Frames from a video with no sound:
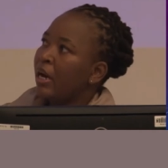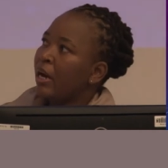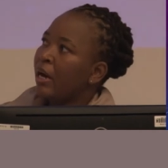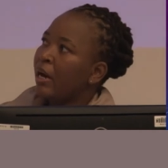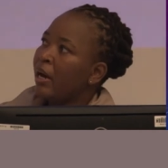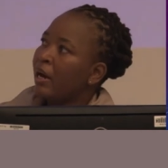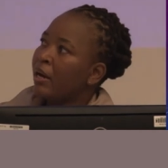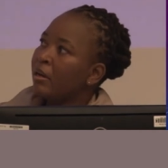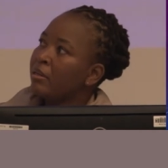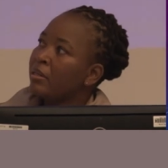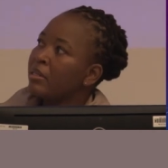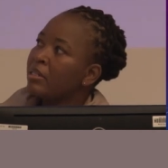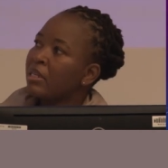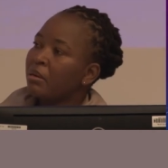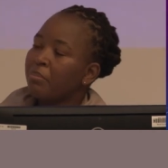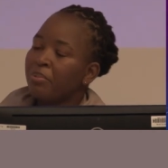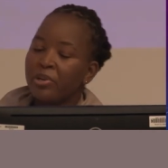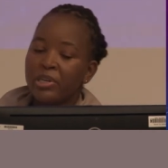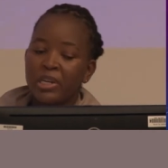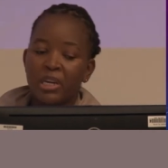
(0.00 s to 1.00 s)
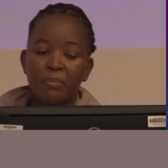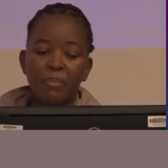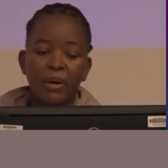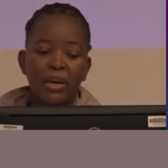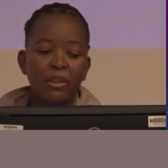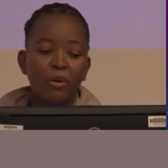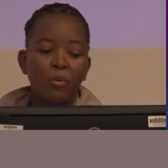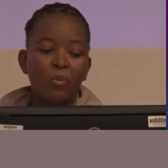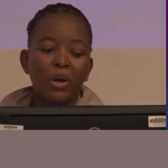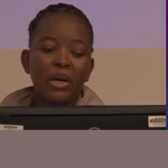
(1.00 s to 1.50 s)
uh, supported by
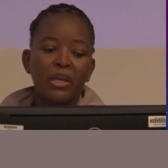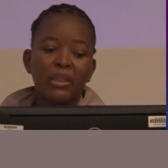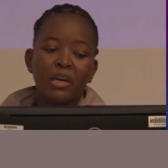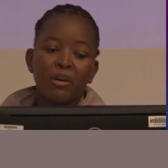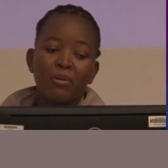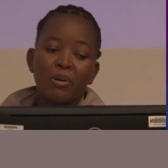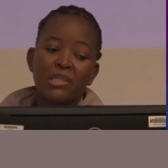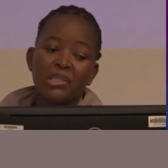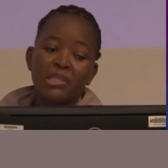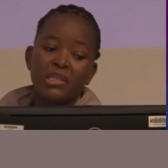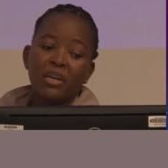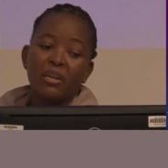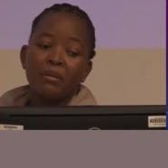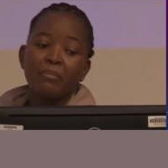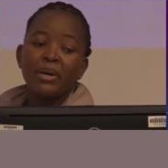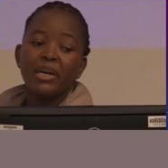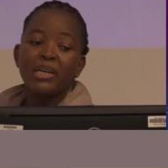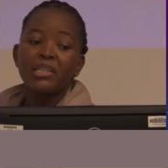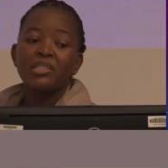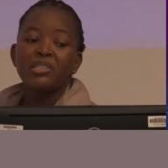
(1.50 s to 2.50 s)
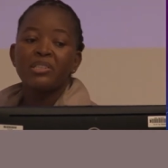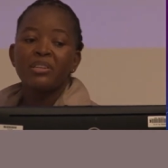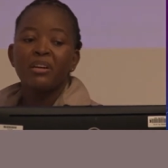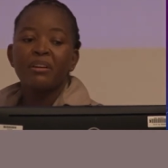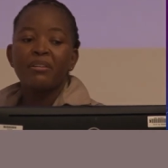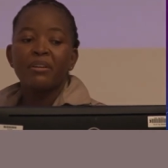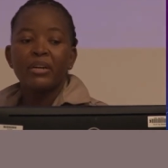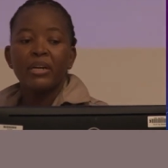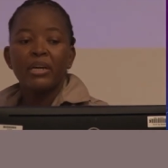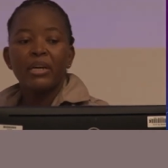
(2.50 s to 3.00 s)
the work that was done by
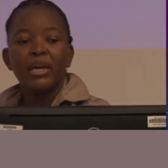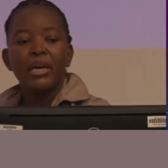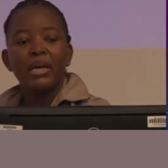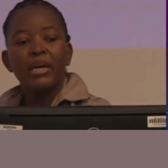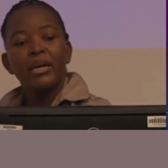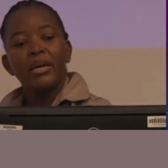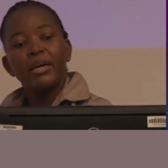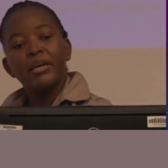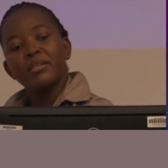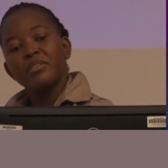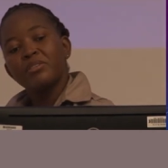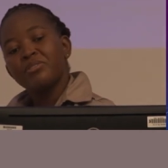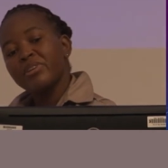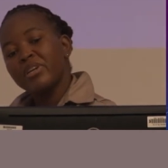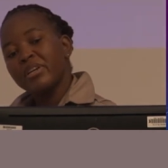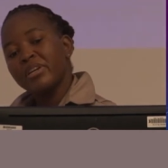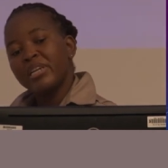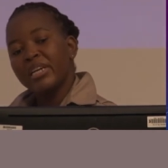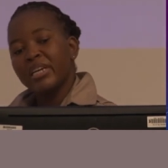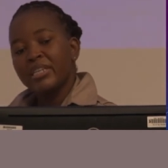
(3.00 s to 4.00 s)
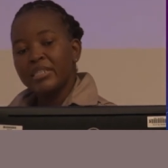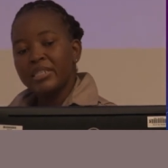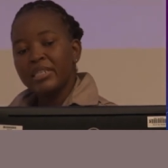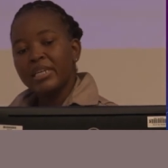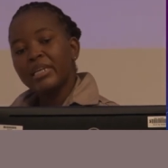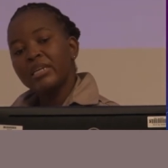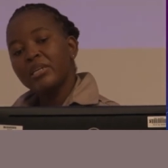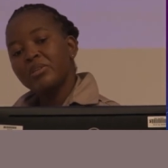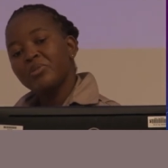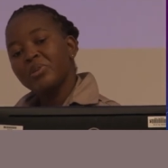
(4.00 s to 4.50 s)
Ster, Ster
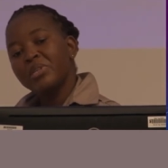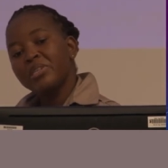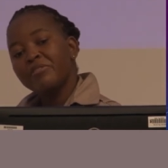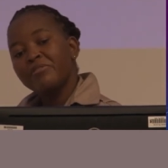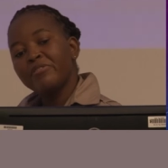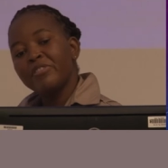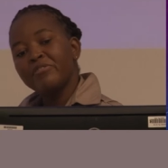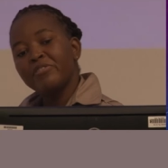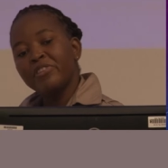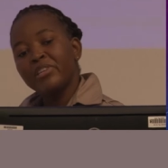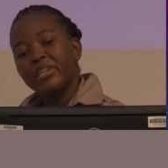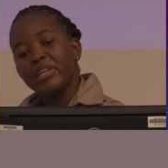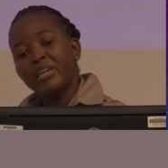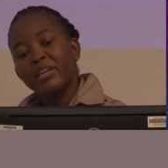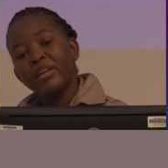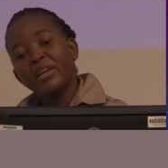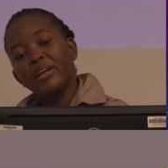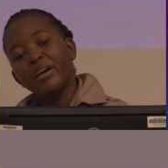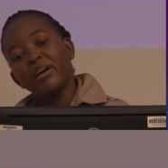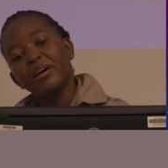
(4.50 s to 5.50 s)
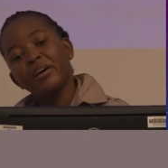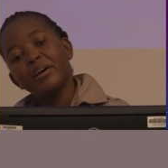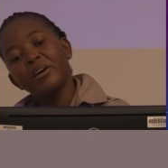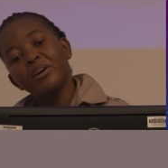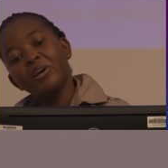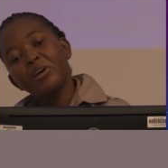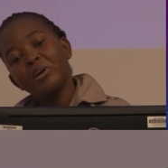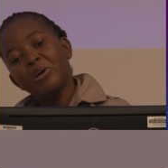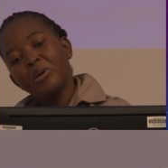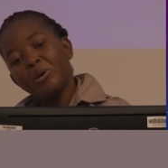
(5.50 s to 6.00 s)
2015, and uh,
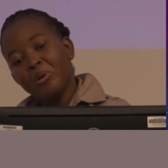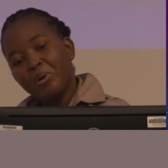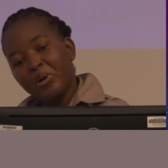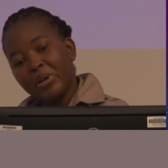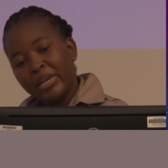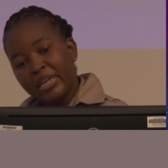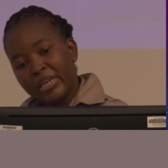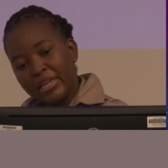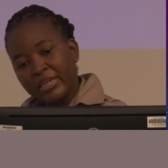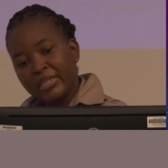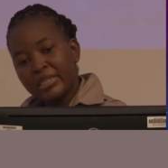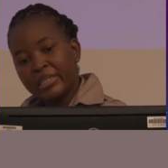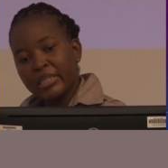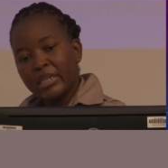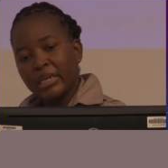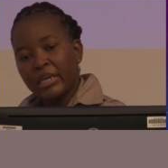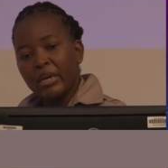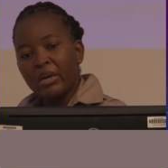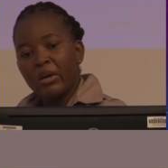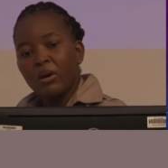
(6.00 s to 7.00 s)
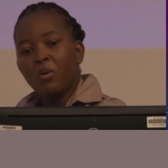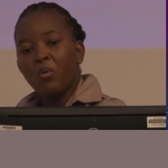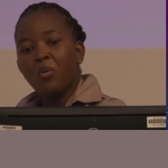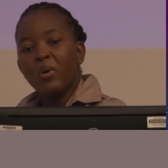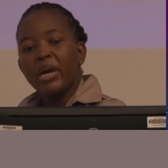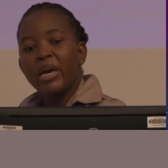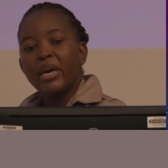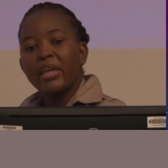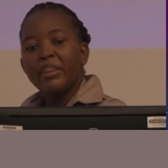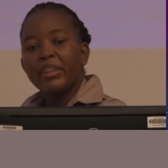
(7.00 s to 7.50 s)
colleagues,
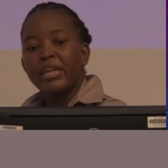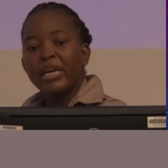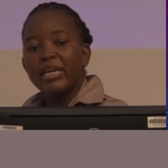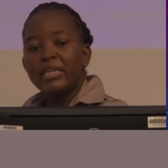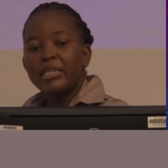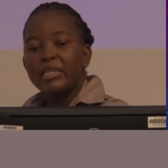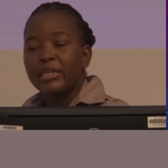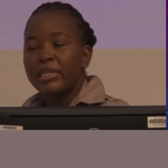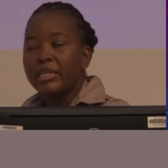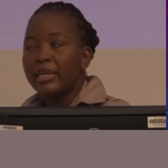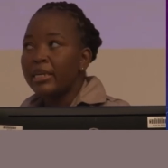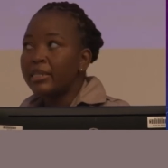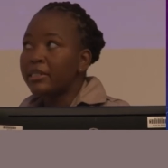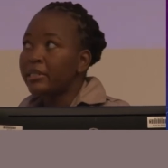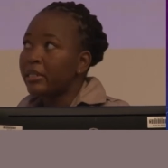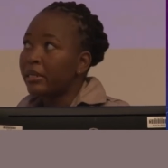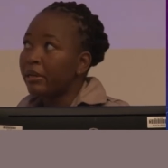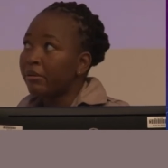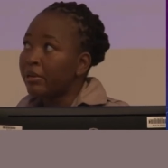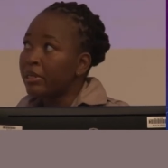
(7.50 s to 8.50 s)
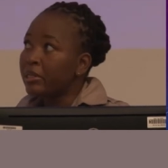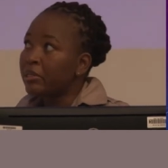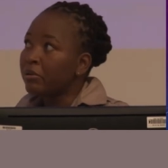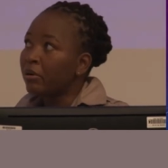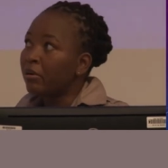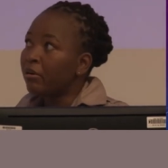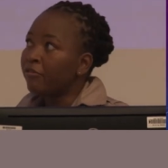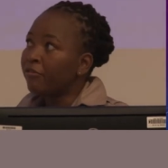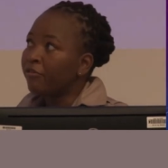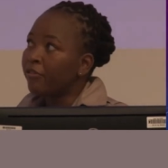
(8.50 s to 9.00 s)
where they did a series
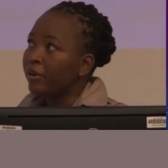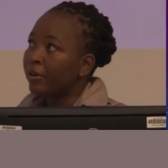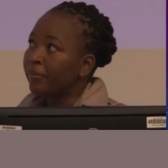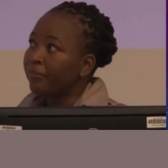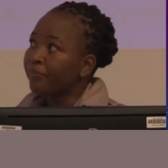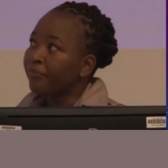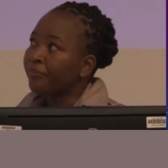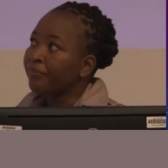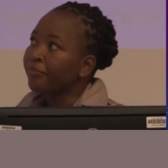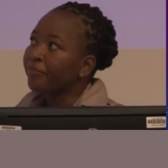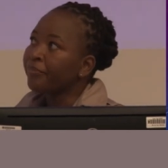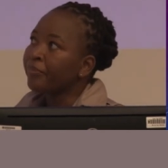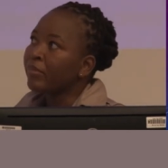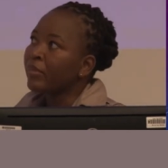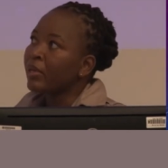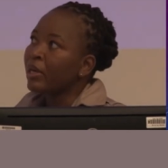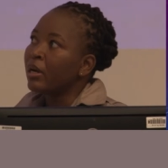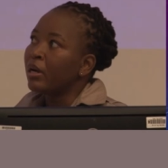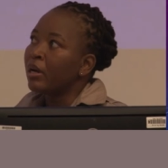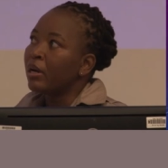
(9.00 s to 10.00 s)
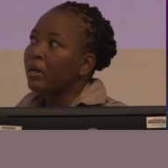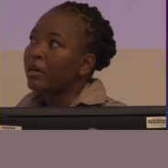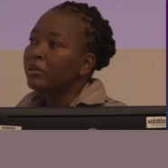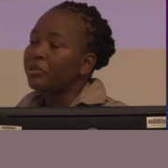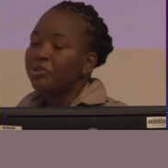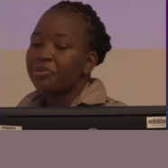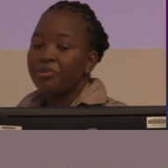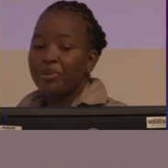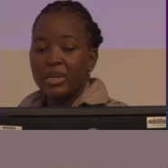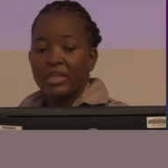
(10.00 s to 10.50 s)
of um, uh,
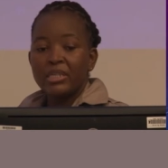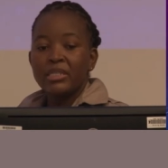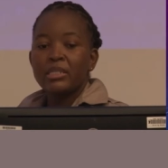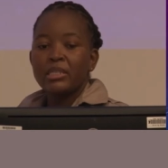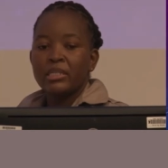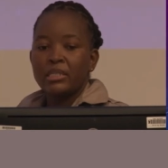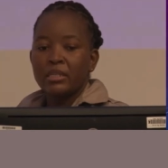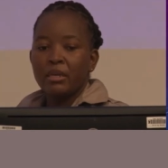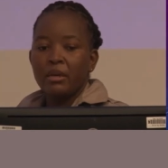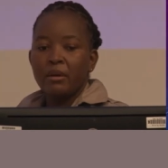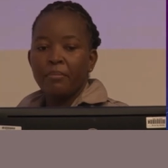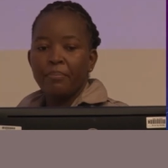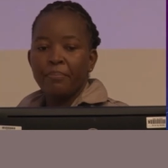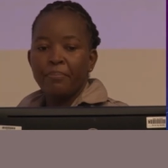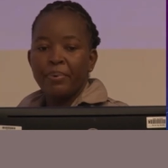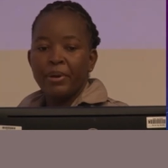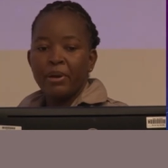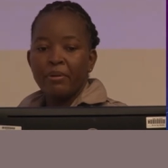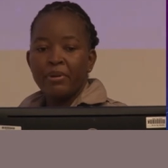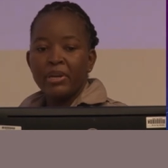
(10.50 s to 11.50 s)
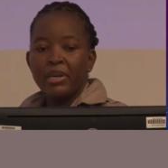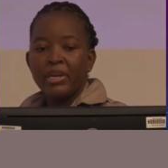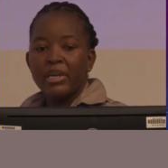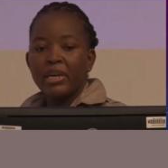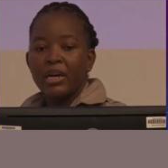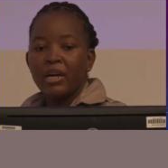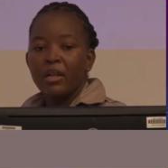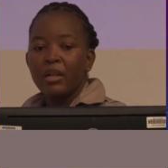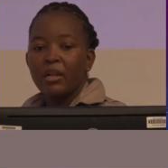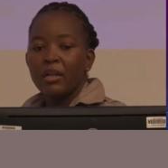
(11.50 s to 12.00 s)
trans
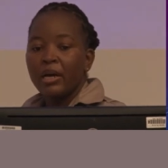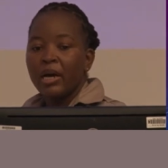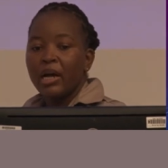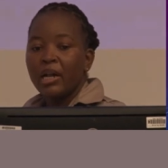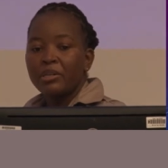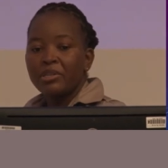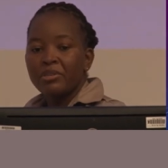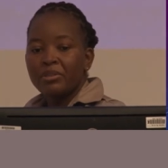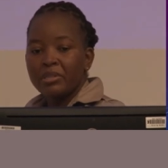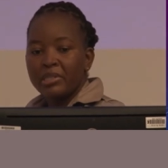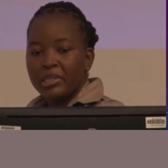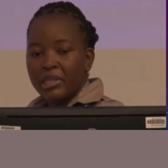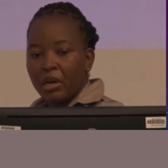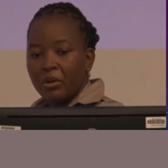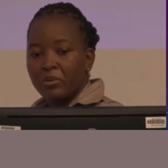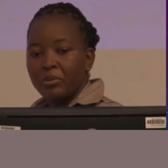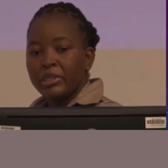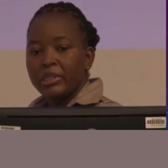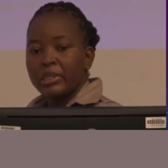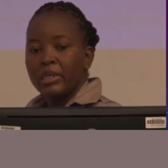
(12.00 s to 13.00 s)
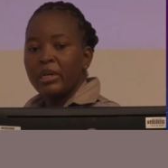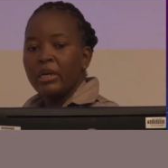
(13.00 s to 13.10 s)
perineal ultrasound